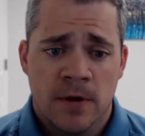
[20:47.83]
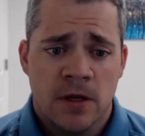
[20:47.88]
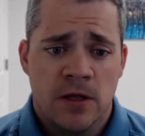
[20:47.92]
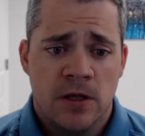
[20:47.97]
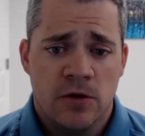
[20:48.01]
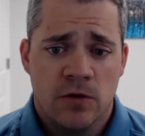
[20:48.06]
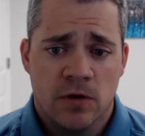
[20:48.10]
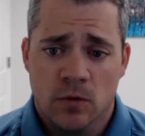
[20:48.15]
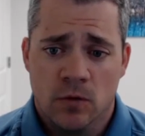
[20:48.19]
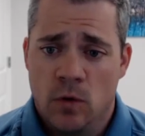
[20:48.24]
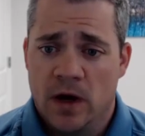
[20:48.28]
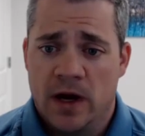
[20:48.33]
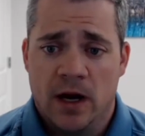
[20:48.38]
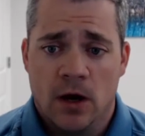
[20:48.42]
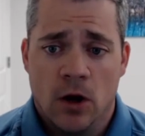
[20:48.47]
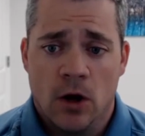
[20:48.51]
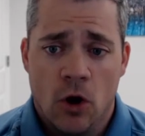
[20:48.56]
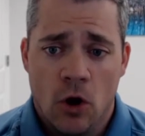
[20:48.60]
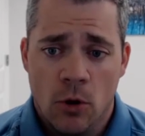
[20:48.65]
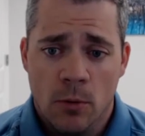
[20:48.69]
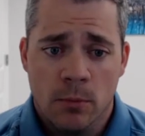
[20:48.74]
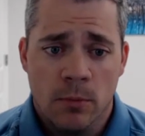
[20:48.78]
you could work at
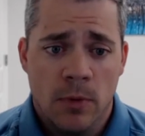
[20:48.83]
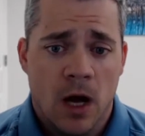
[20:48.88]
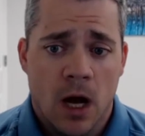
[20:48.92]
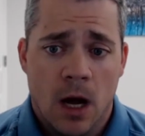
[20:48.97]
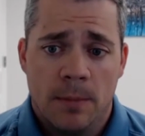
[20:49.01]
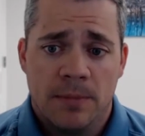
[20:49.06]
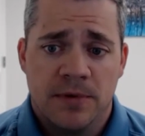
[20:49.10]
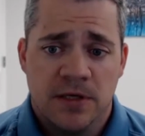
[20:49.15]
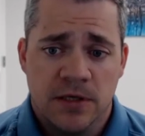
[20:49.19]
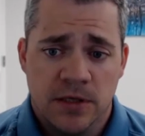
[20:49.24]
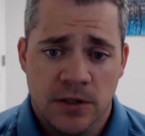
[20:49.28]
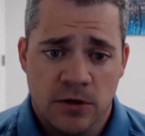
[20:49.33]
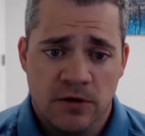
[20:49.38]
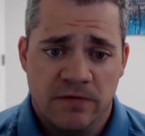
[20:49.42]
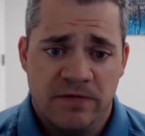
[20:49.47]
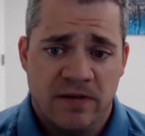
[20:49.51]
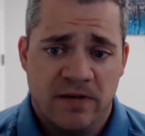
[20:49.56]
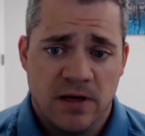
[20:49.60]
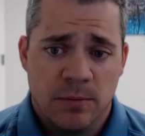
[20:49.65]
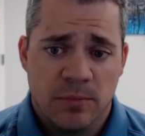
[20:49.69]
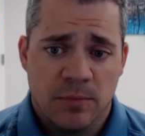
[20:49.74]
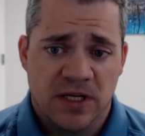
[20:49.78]
home up to
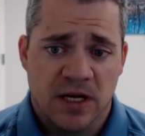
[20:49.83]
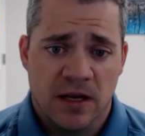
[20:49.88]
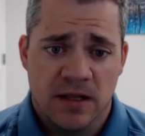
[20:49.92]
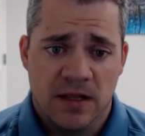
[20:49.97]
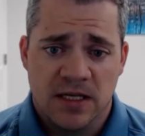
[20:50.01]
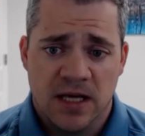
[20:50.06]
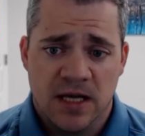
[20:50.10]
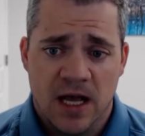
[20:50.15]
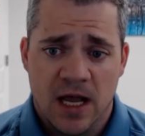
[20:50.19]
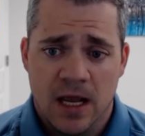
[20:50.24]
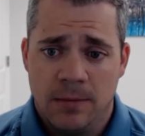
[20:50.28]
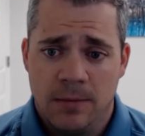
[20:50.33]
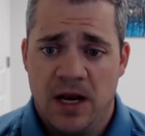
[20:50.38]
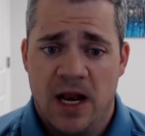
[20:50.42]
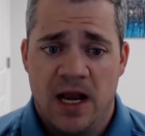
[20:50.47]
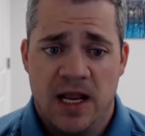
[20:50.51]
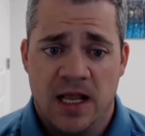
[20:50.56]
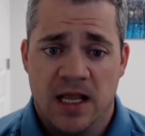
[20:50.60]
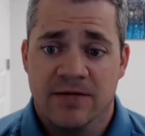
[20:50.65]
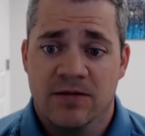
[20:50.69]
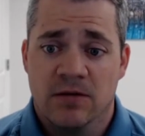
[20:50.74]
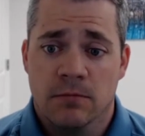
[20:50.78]
50% of the time in
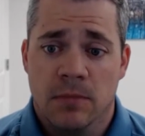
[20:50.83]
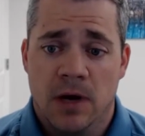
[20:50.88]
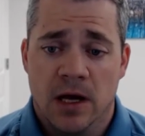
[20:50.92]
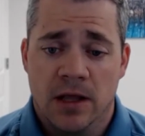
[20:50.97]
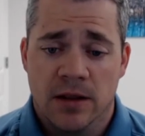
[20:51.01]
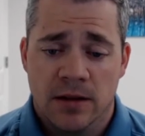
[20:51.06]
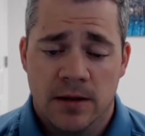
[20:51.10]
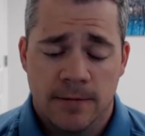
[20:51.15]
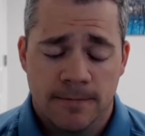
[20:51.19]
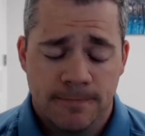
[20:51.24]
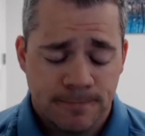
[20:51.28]
any given month.